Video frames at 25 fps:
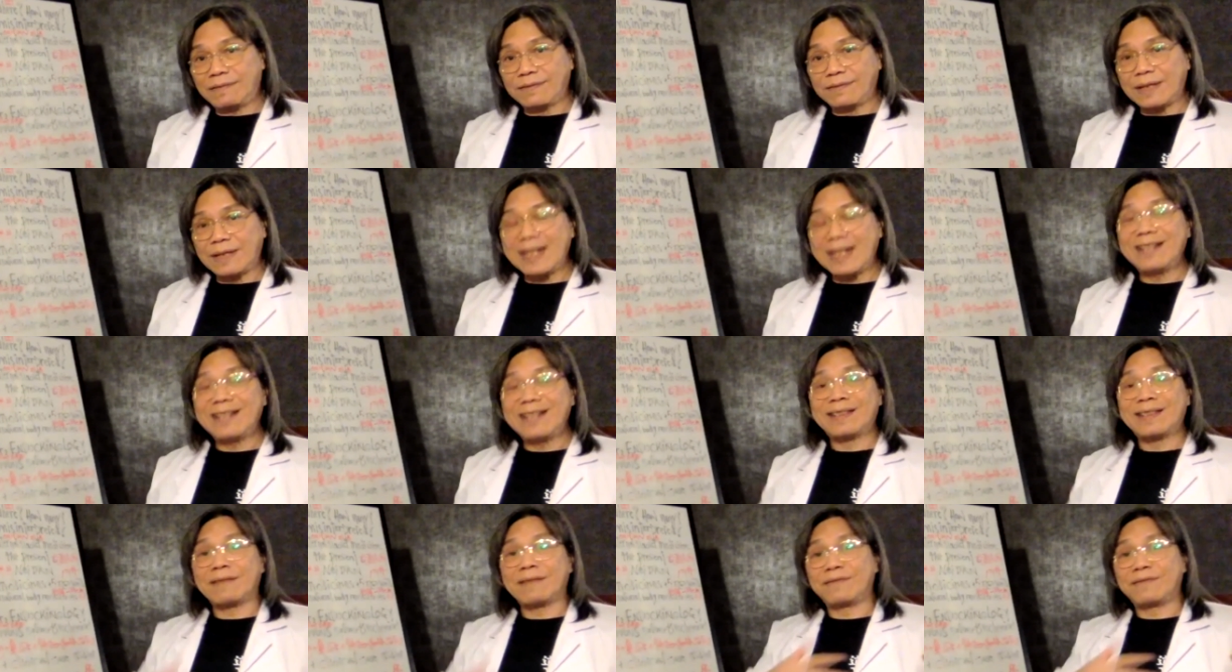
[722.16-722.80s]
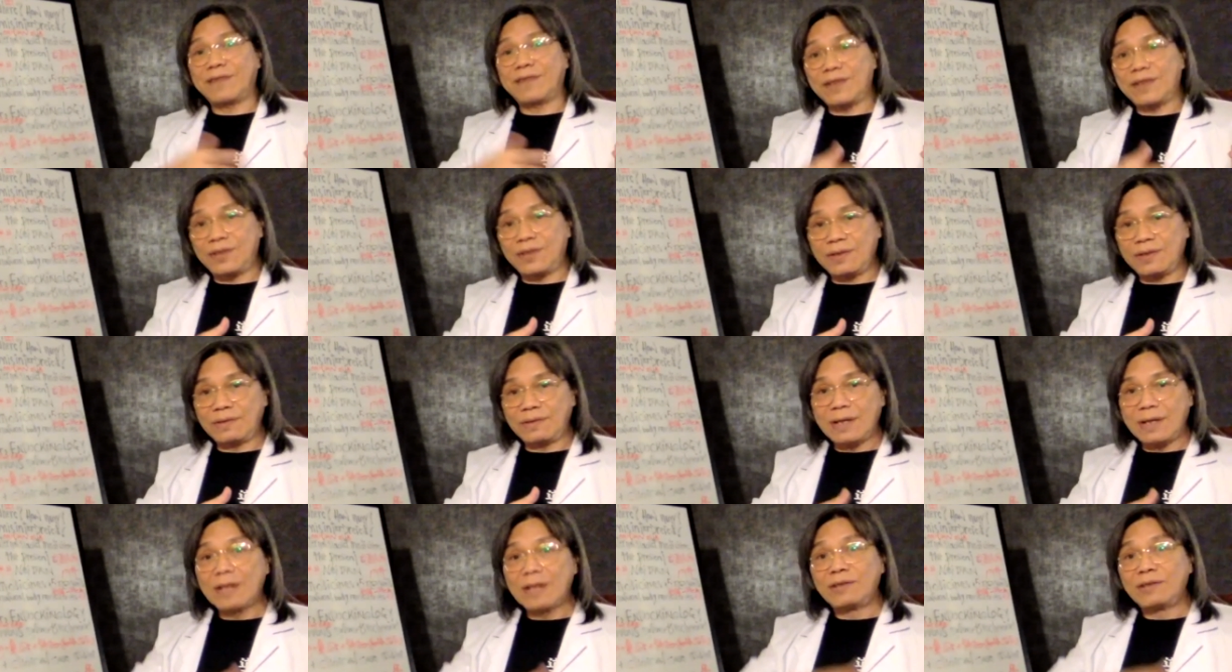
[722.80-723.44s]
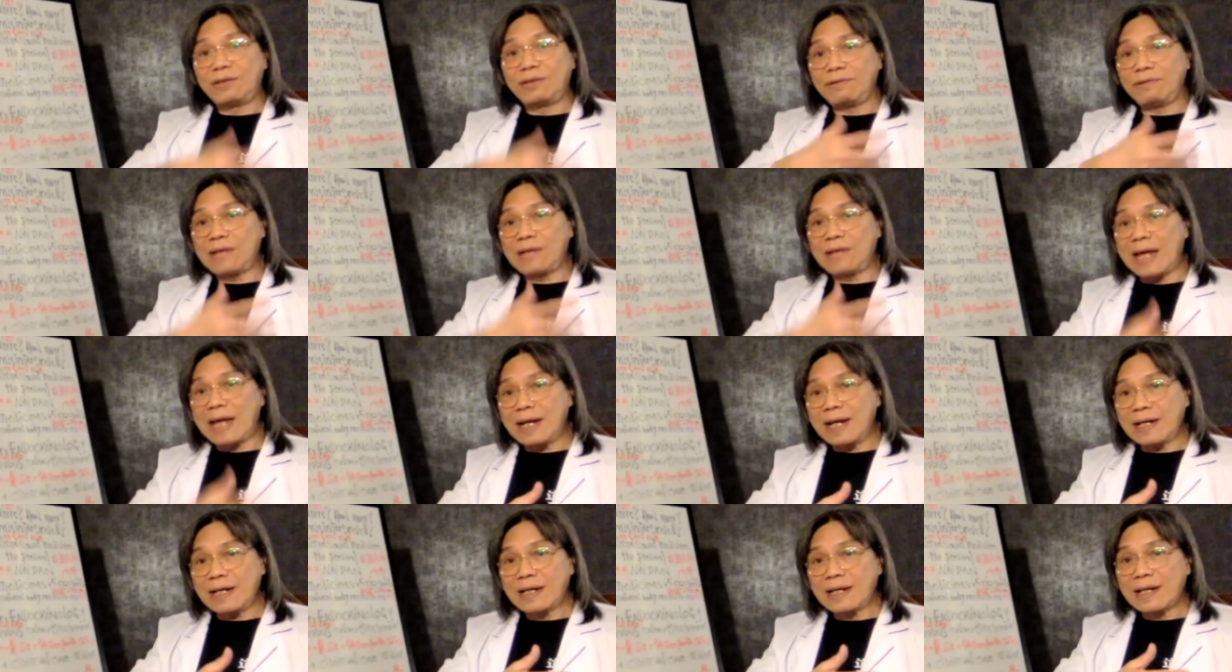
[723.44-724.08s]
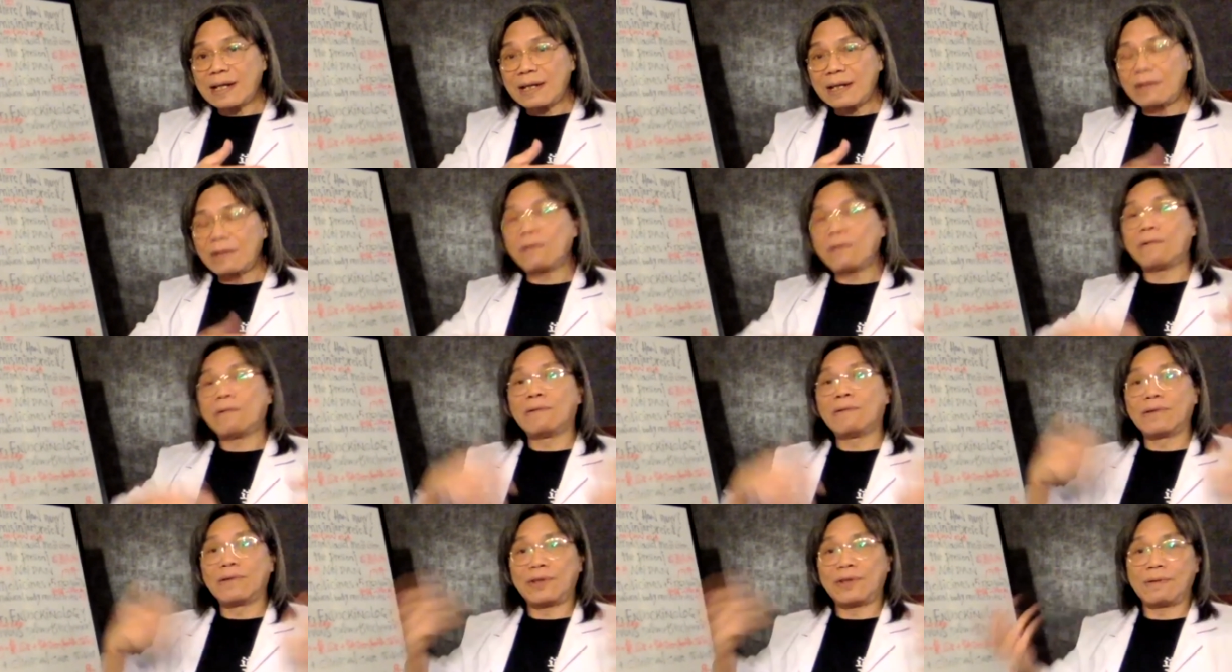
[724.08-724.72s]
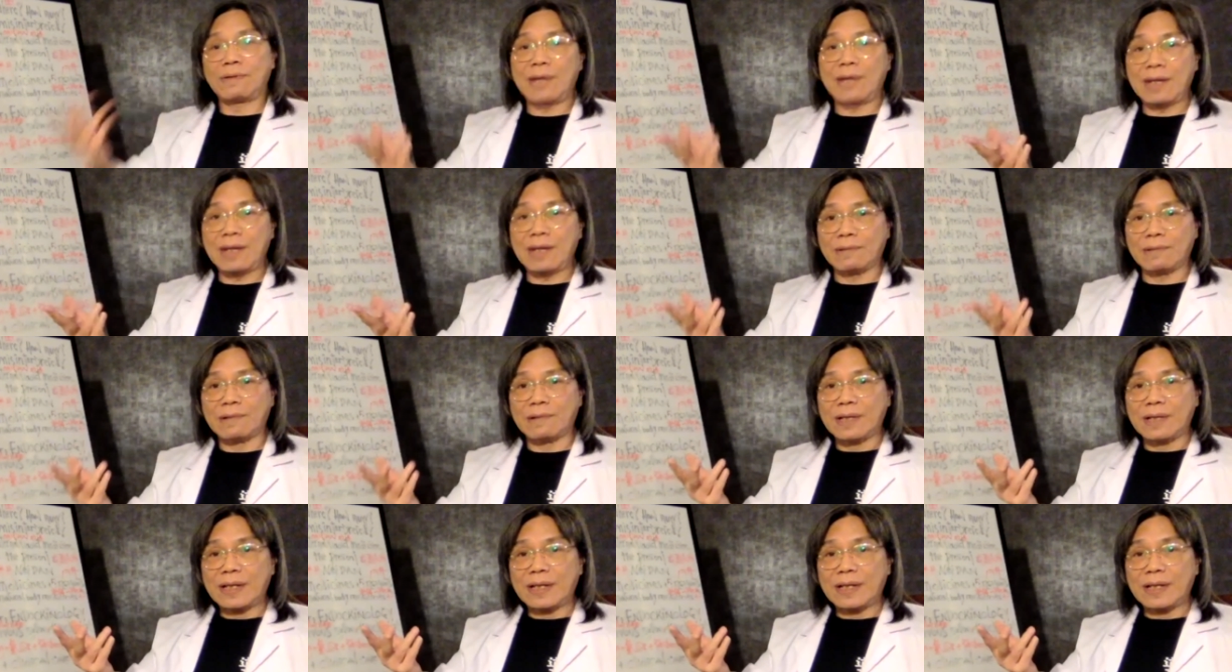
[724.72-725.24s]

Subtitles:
insufficient, too young, you're also ill.